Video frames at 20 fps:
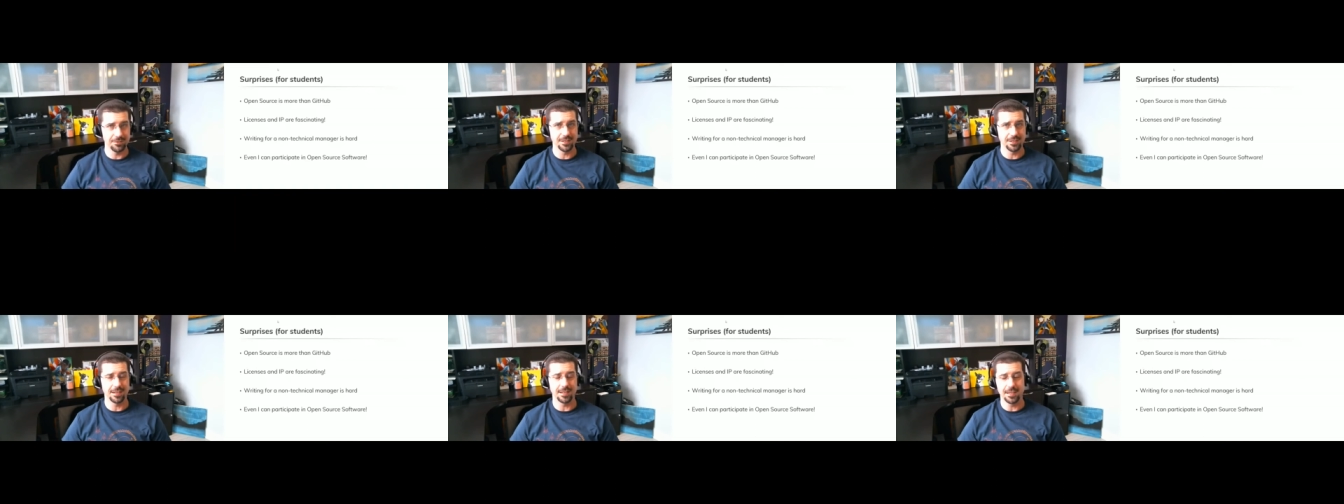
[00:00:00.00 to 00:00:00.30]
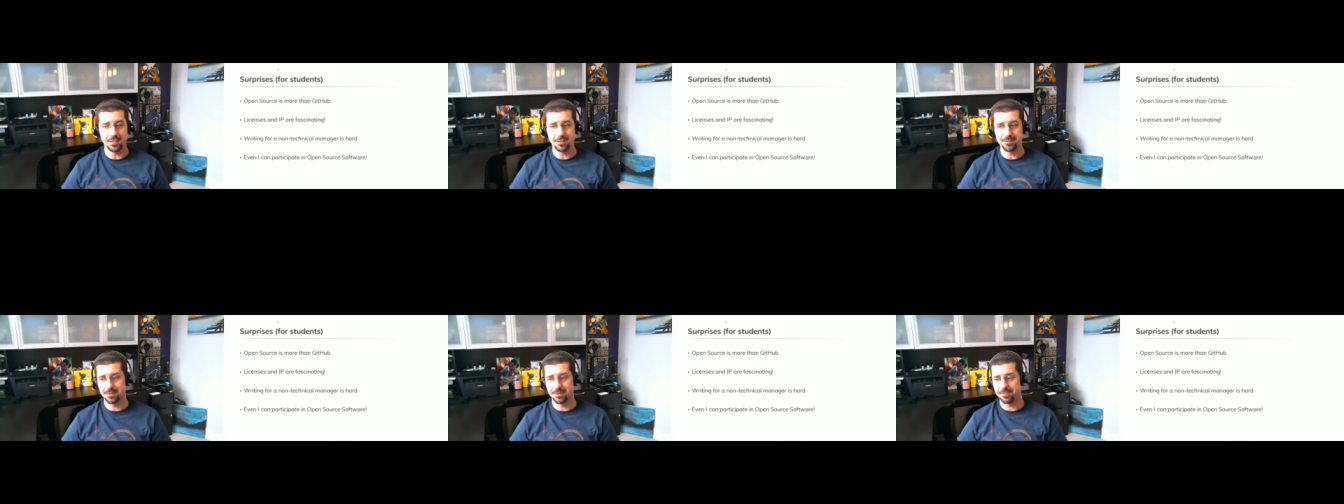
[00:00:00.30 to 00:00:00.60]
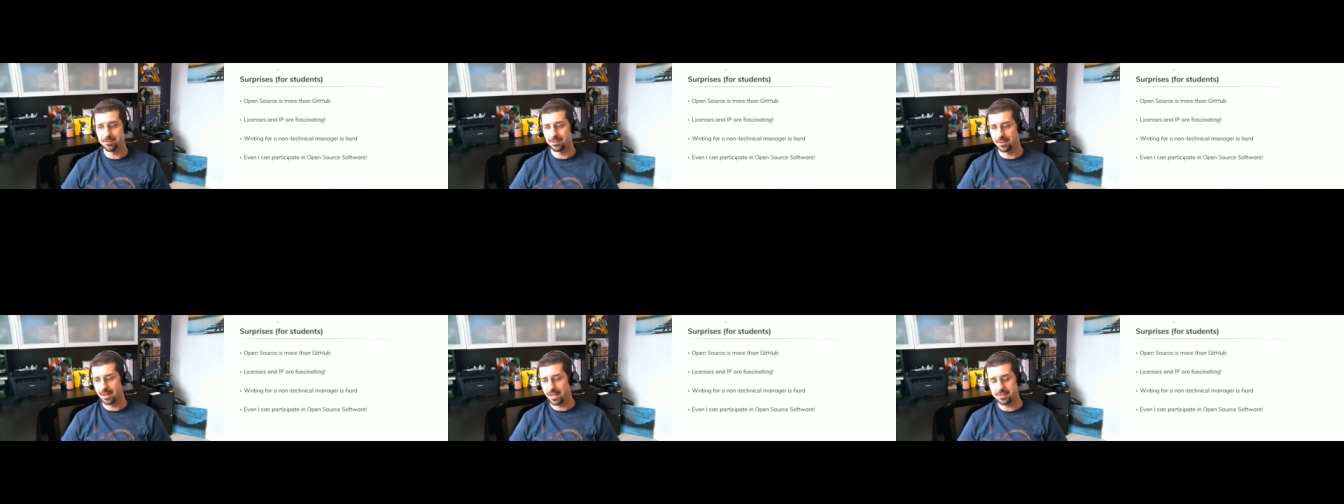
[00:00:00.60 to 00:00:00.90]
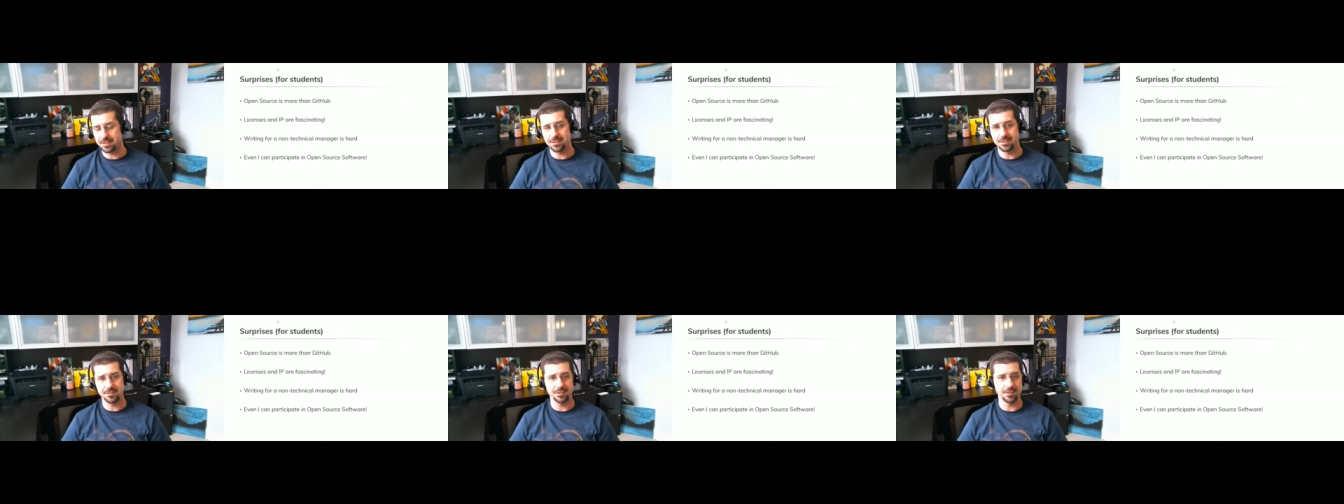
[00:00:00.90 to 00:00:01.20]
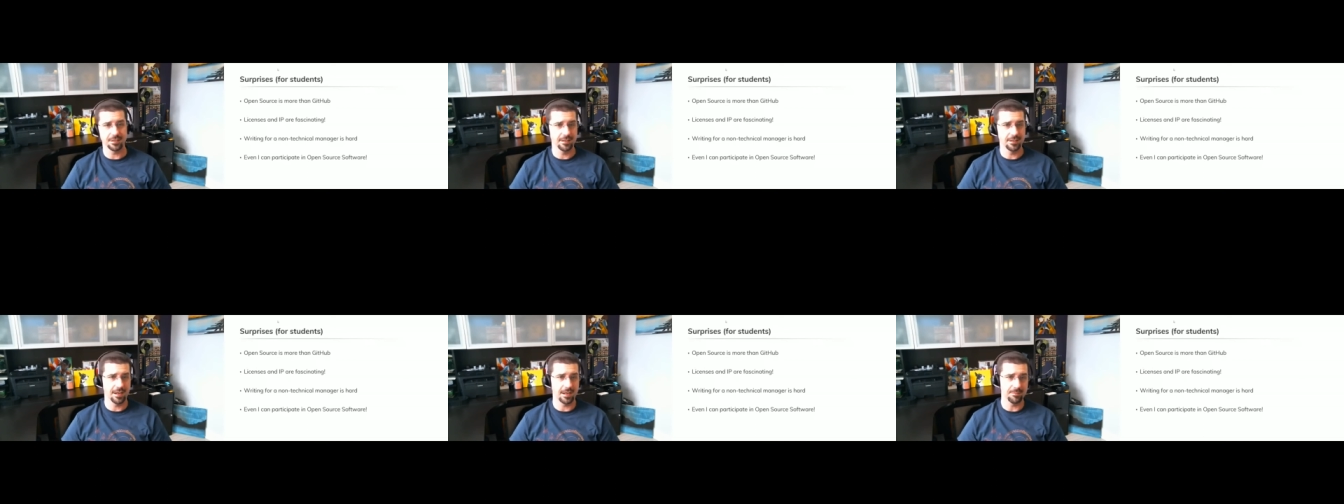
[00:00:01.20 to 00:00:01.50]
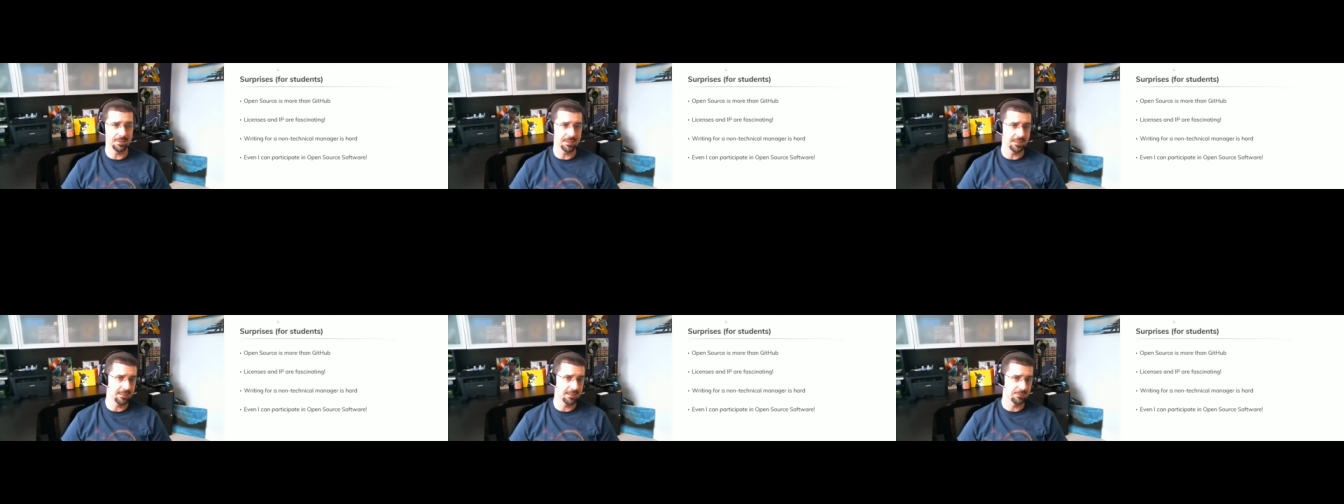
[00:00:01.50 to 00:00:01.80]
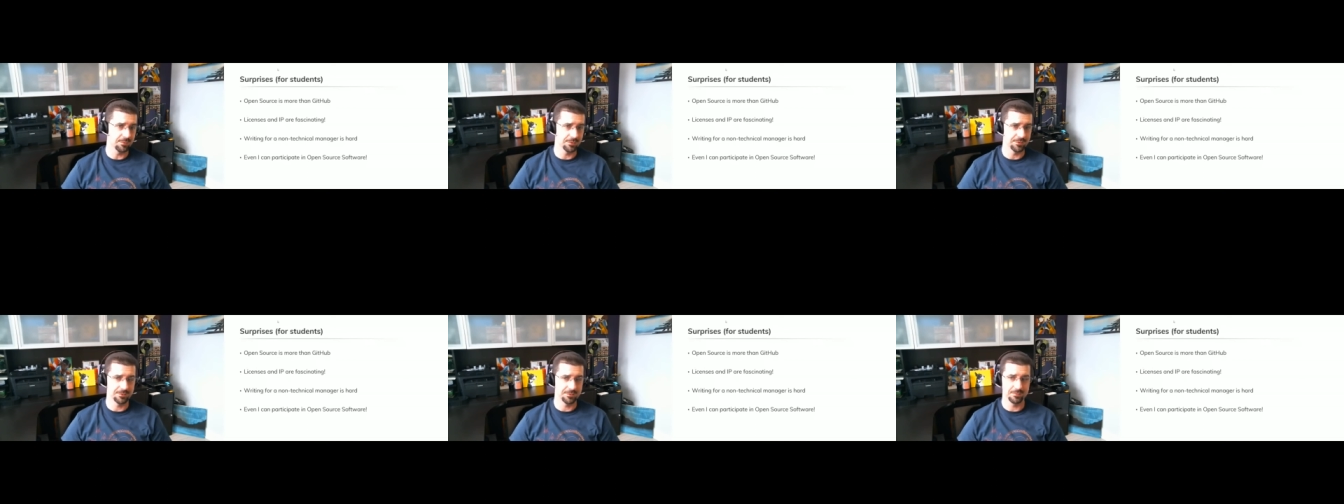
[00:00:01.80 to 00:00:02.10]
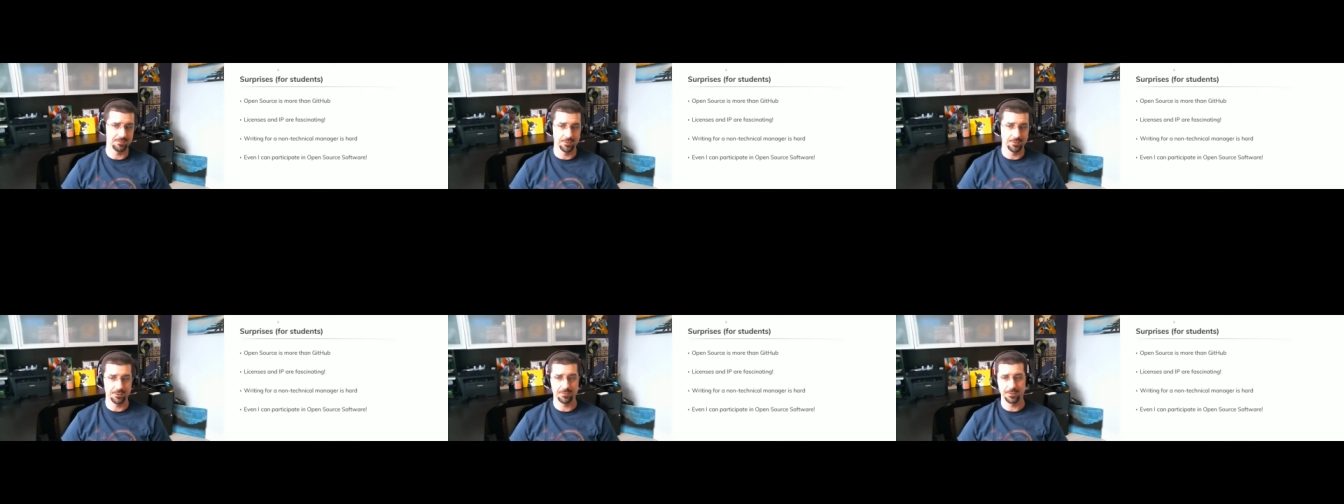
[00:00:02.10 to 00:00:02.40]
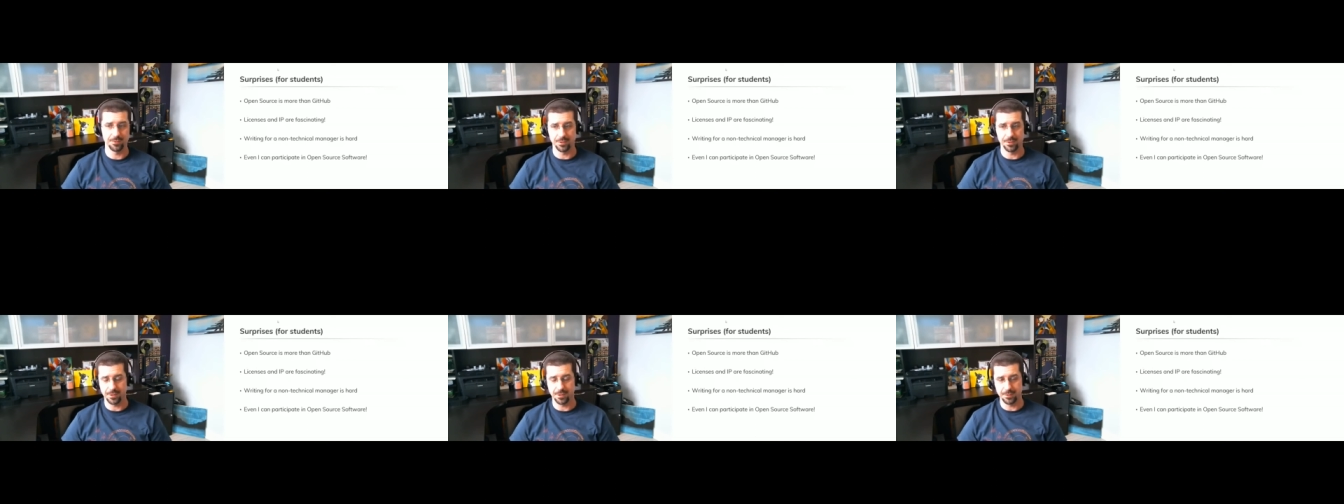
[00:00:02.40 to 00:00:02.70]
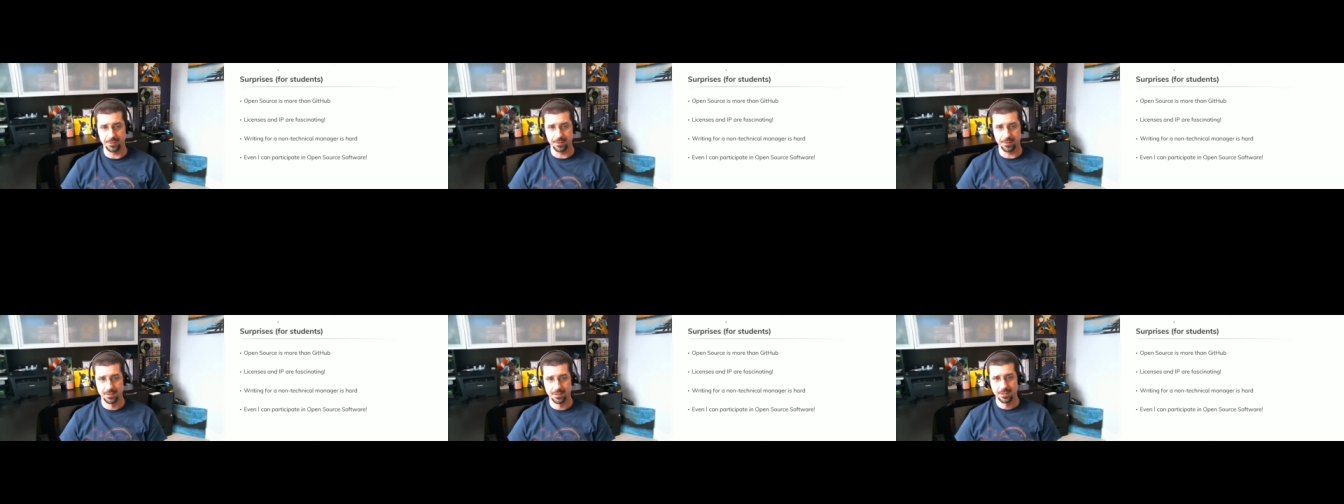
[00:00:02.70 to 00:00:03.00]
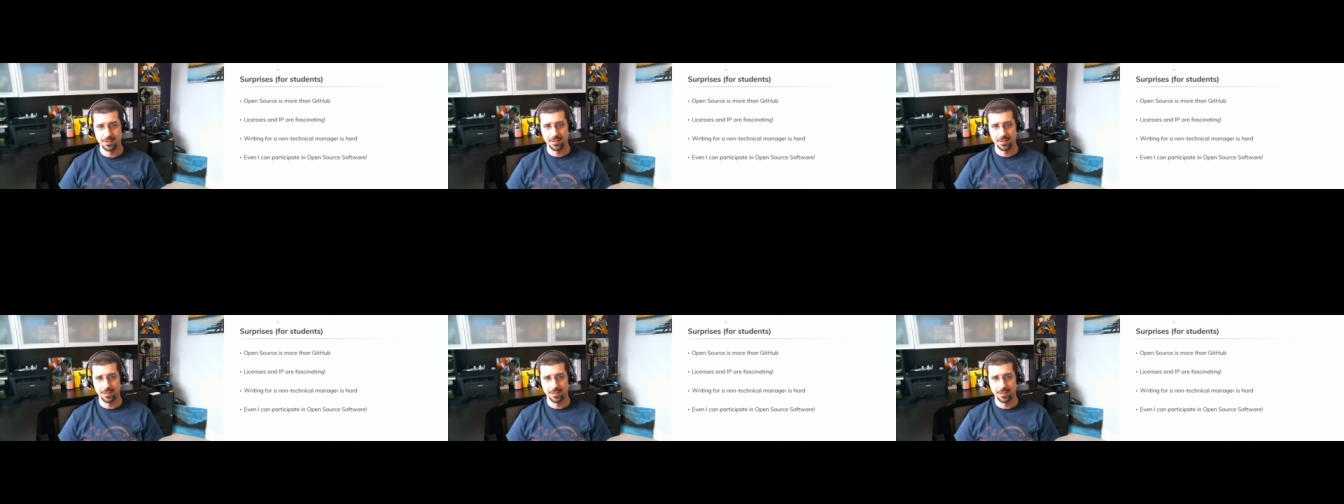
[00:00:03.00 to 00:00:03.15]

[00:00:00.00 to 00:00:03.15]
engagement for licensing and IP was, was really cool.